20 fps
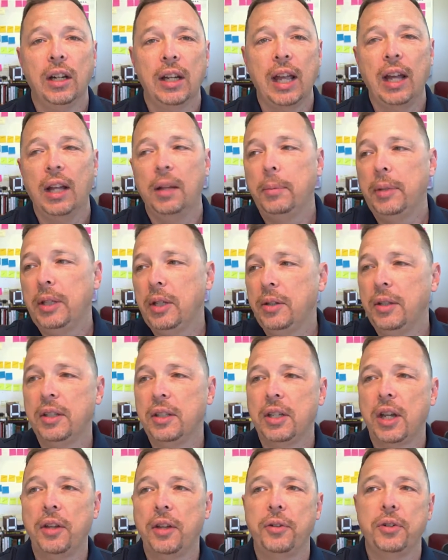Okay, let me do
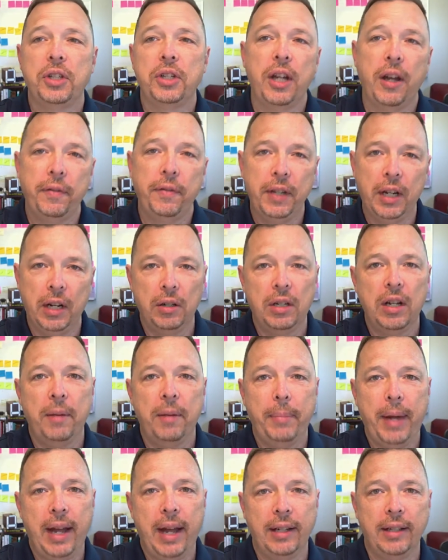this other stuff, then I'll
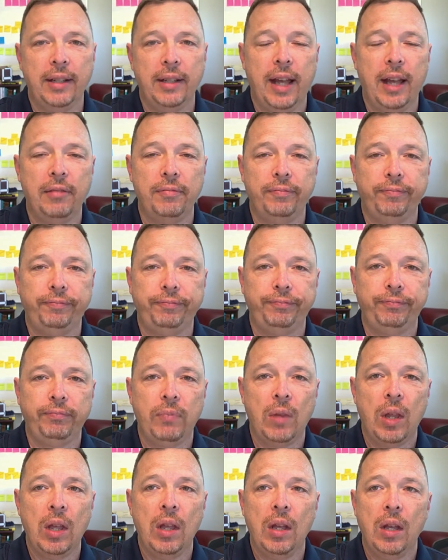come back to that.
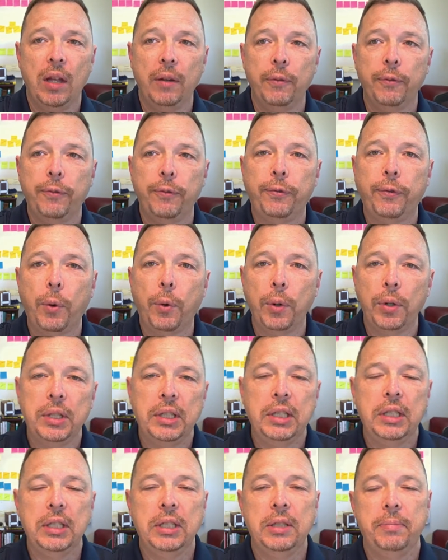It
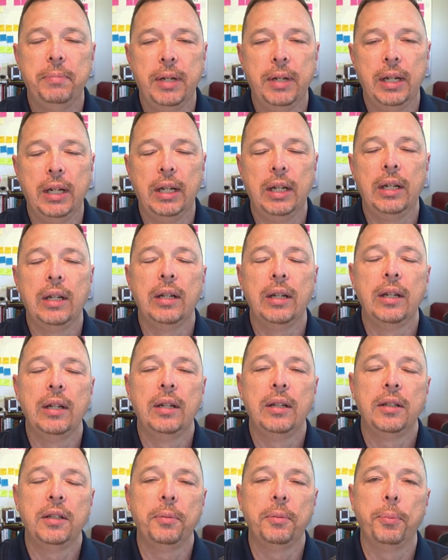forces me
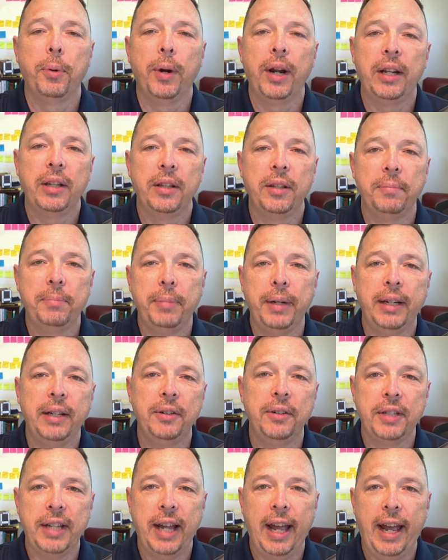to break the
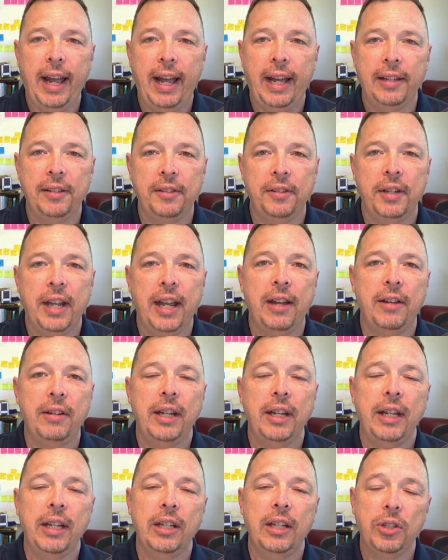bigger task
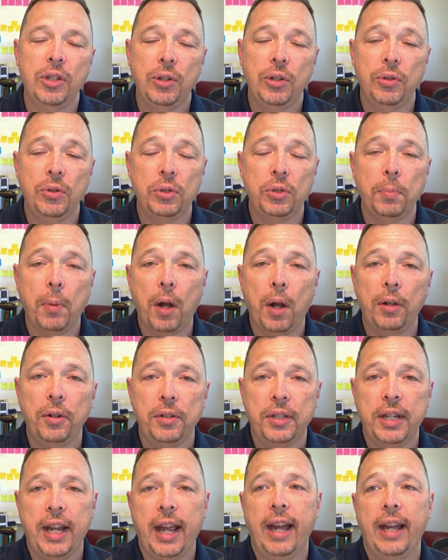down into
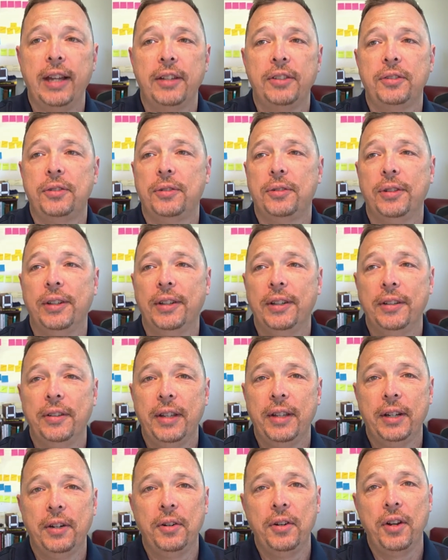smaller tasks
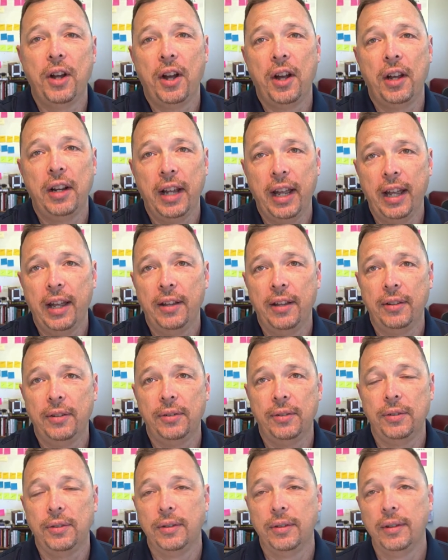that are not
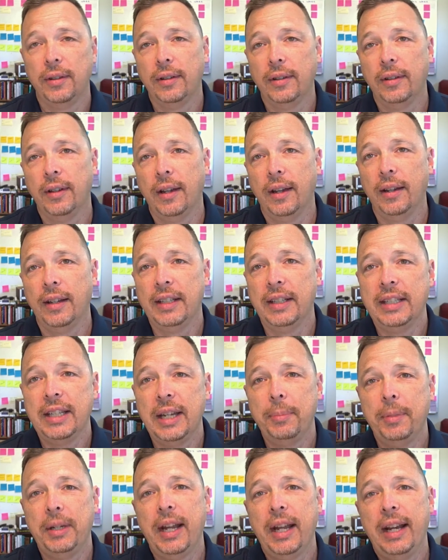as
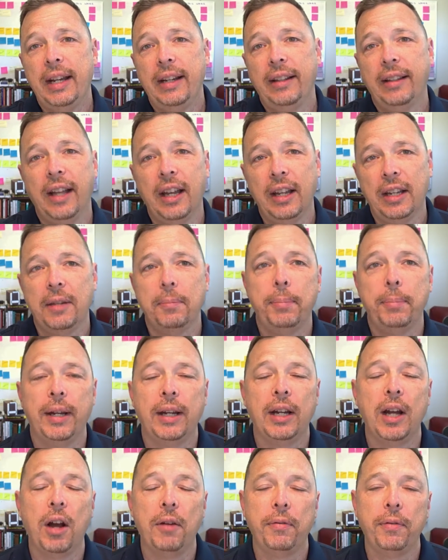intimidating that I can
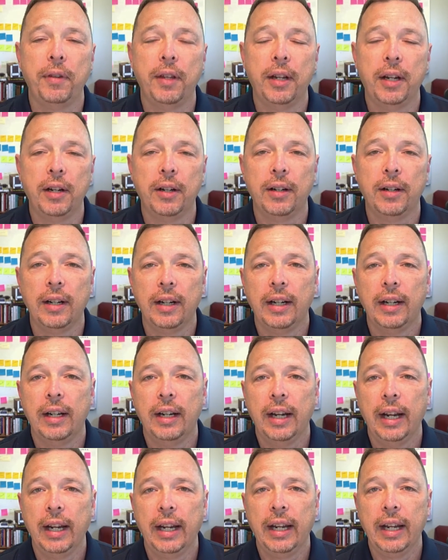pick off of there
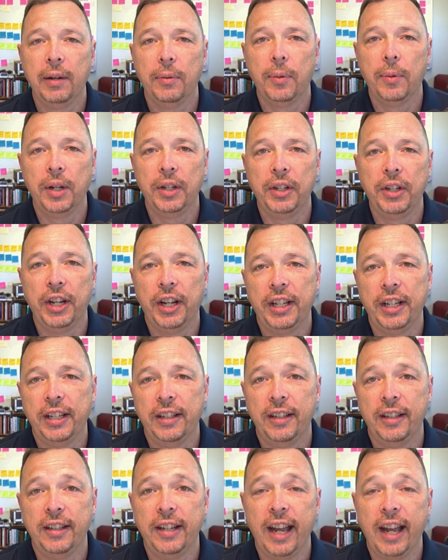and get one done
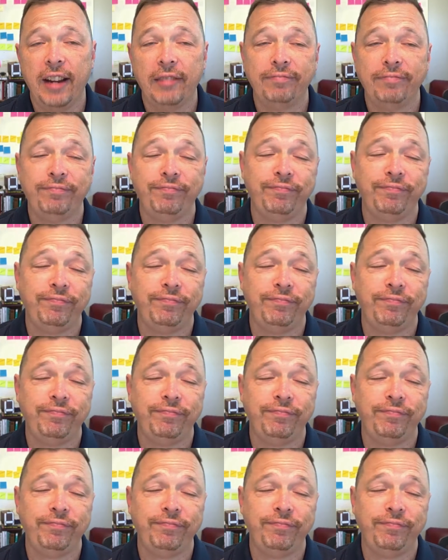in a day.